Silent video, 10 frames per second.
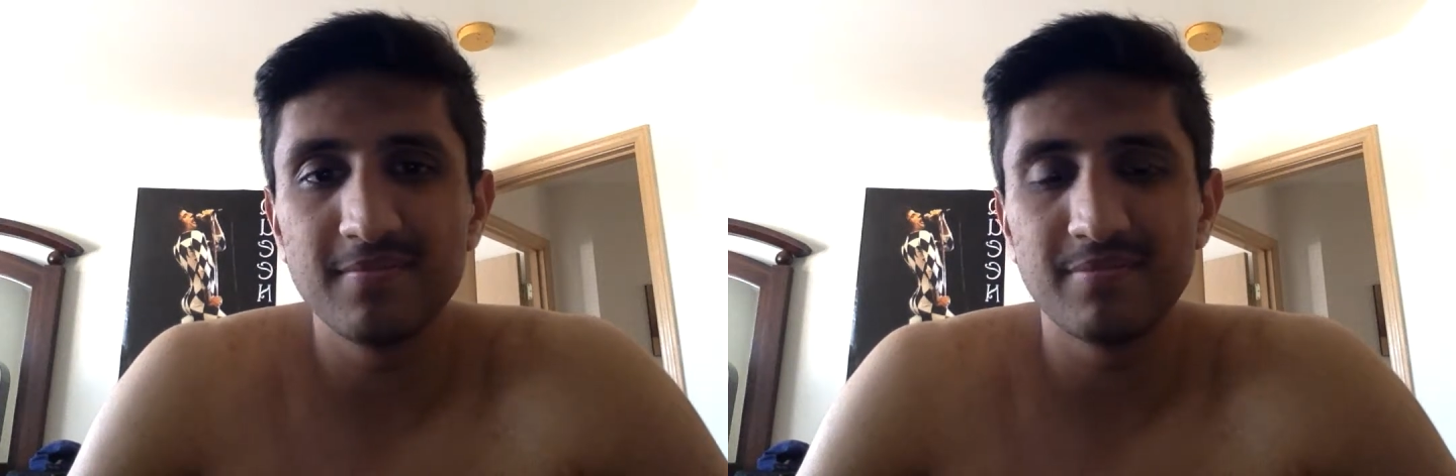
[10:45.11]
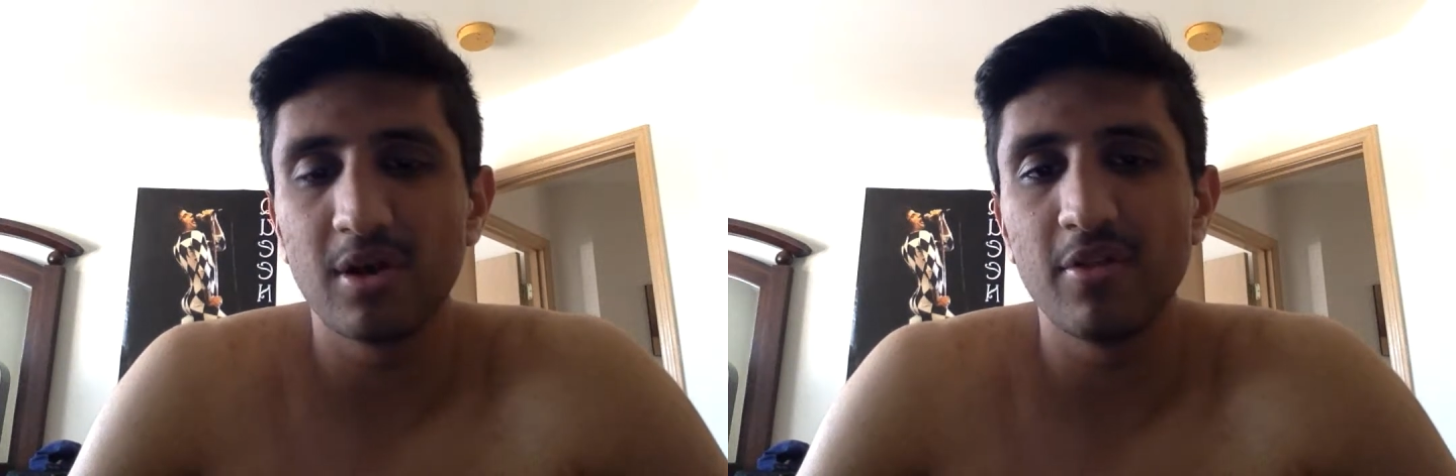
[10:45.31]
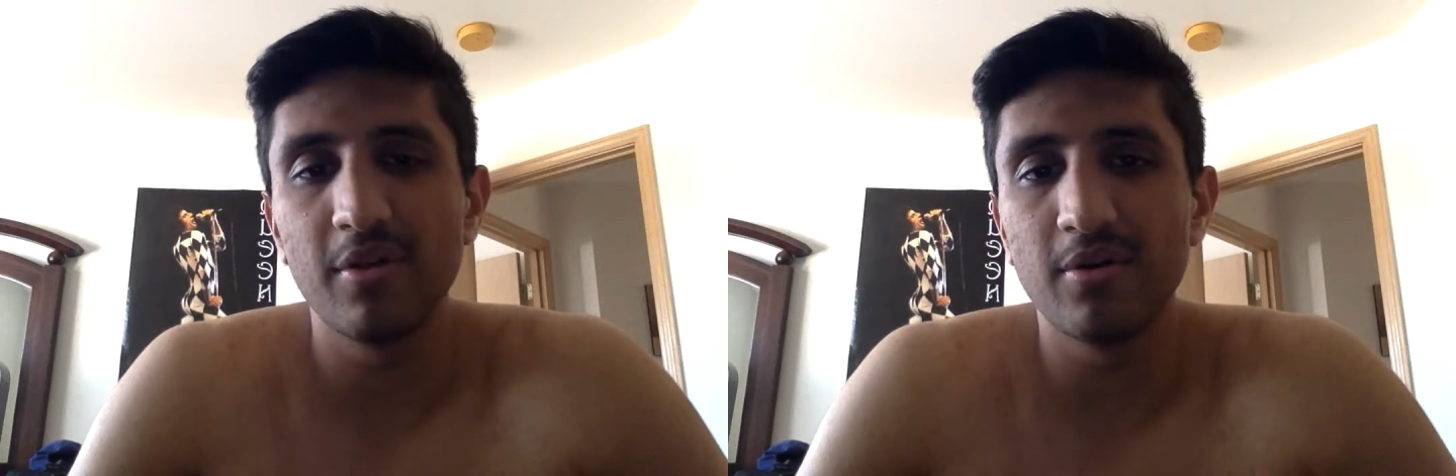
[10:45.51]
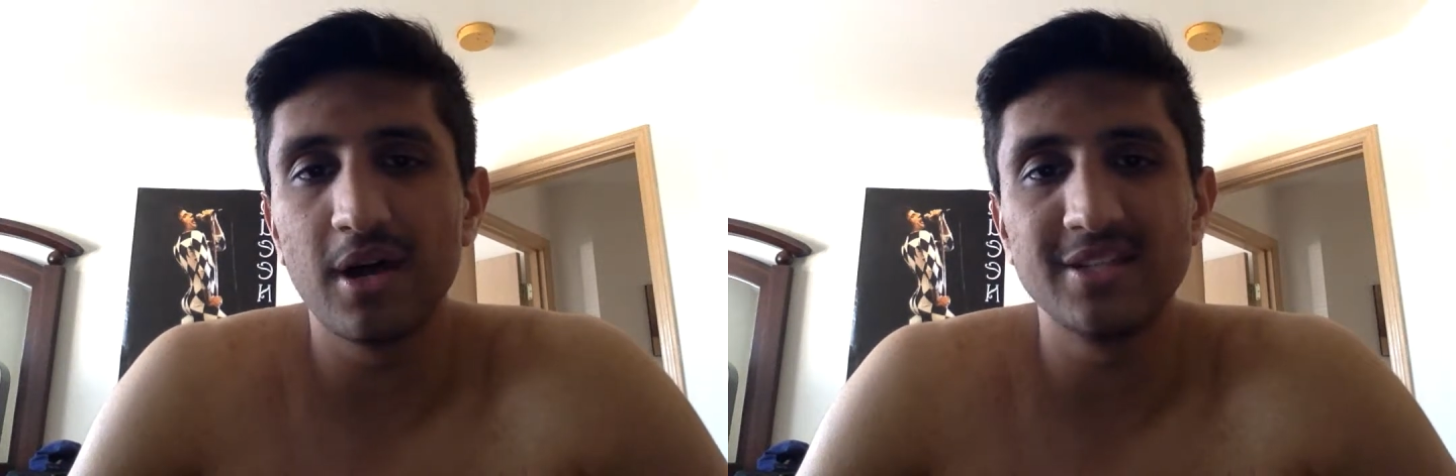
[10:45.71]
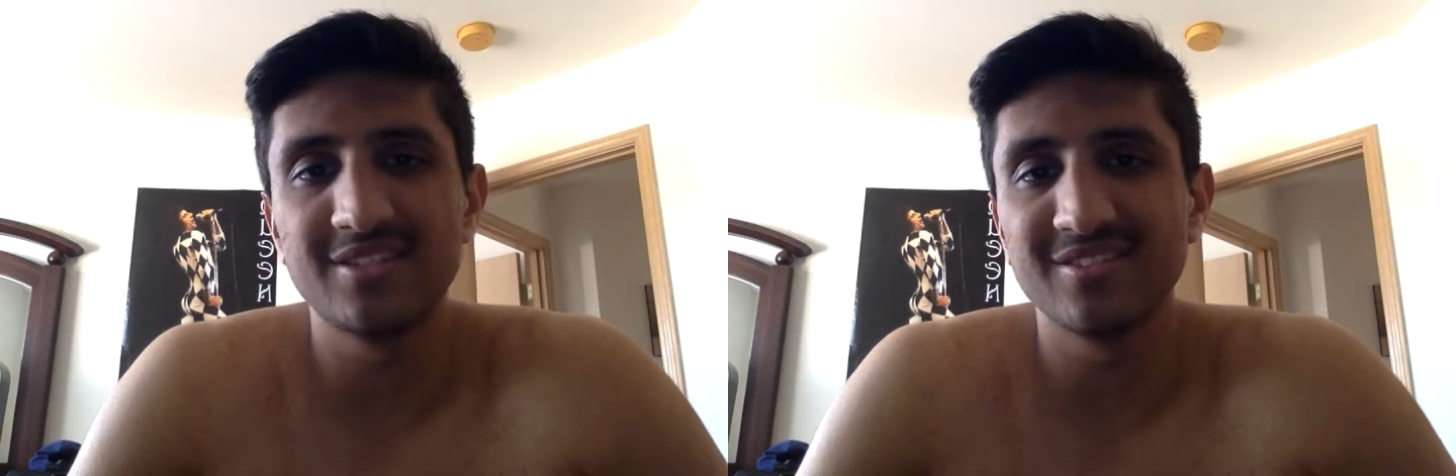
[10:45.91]
But although
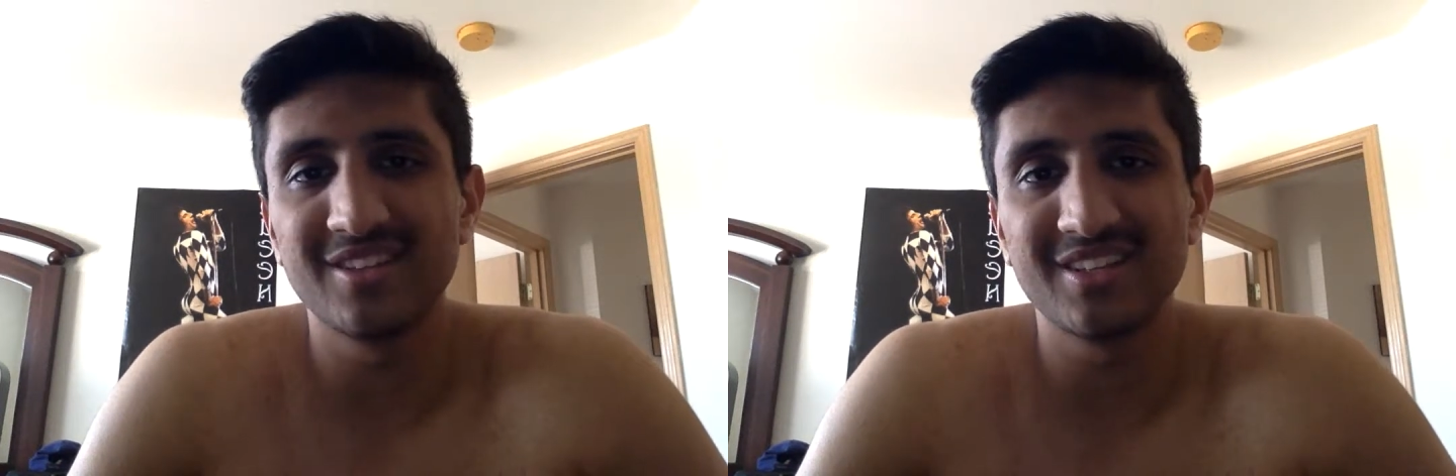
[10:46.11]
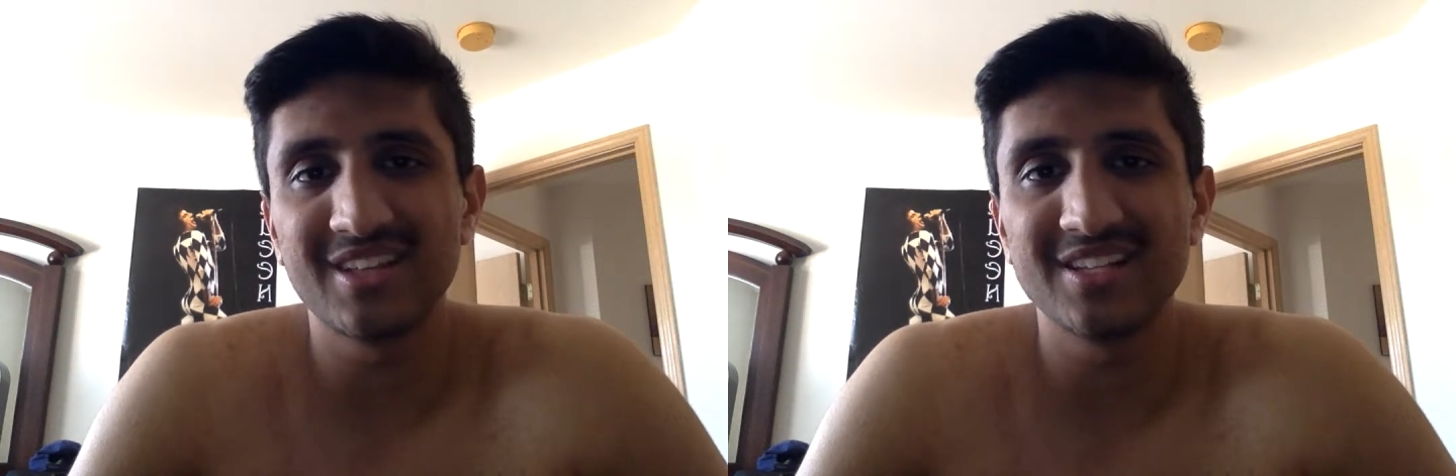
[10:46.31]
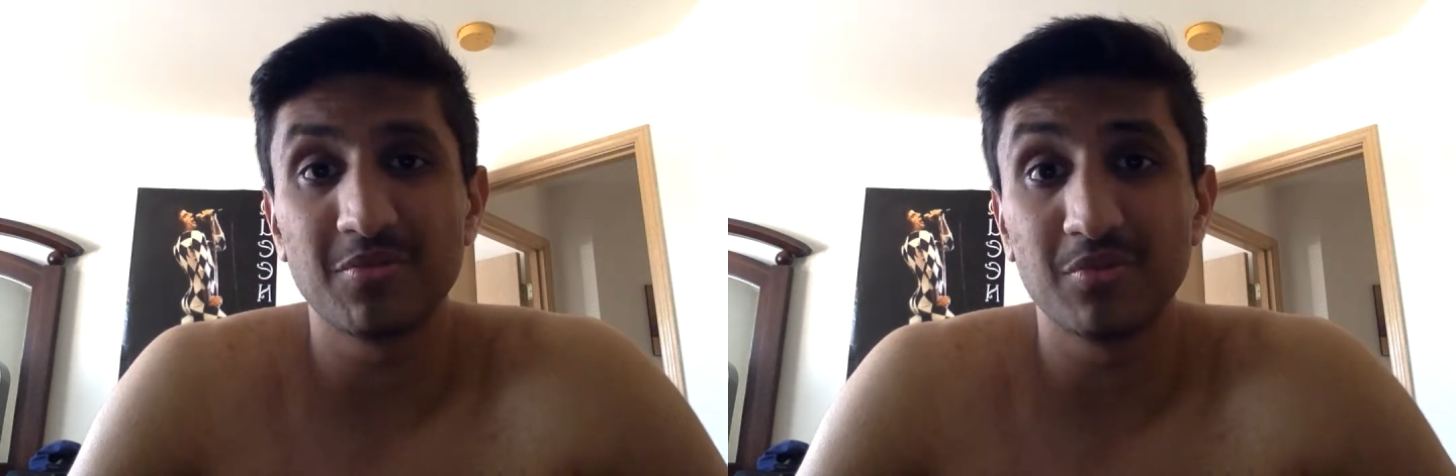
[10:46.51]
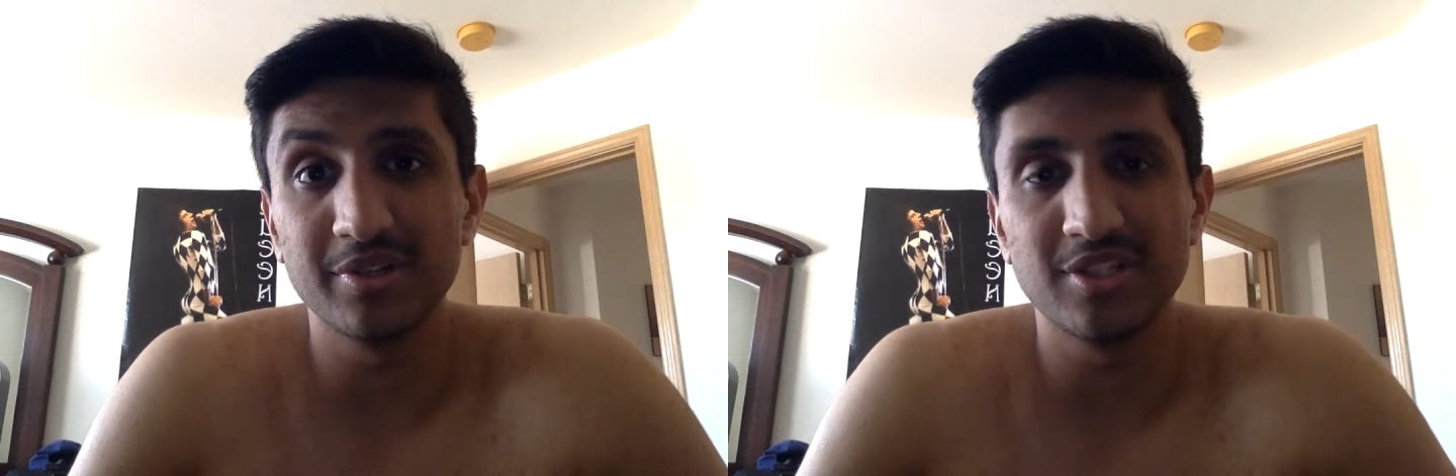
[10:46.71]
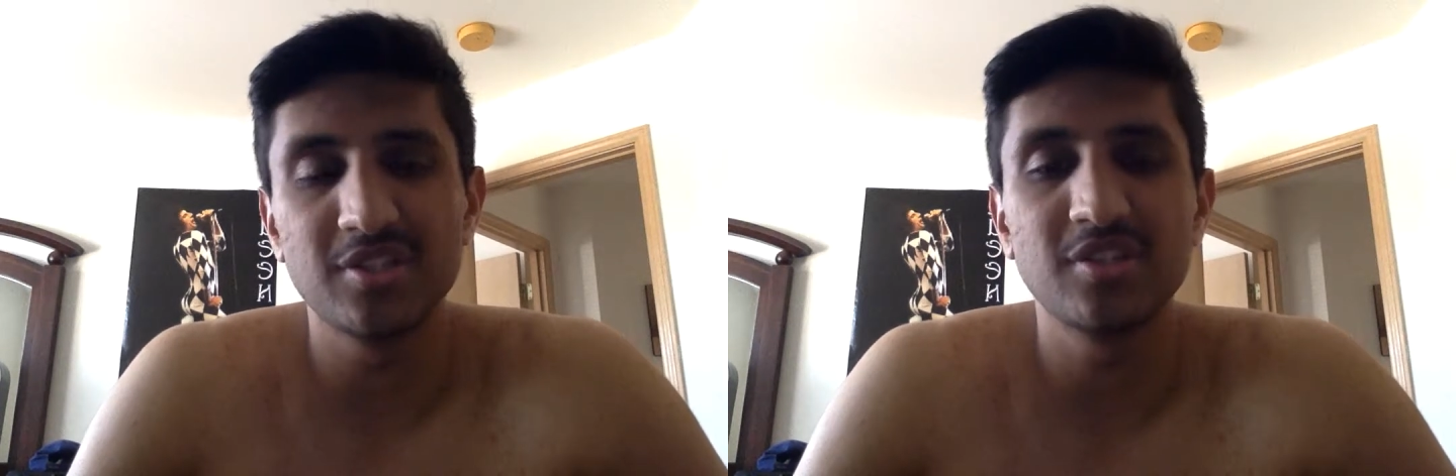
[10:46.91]
I still think that's a really,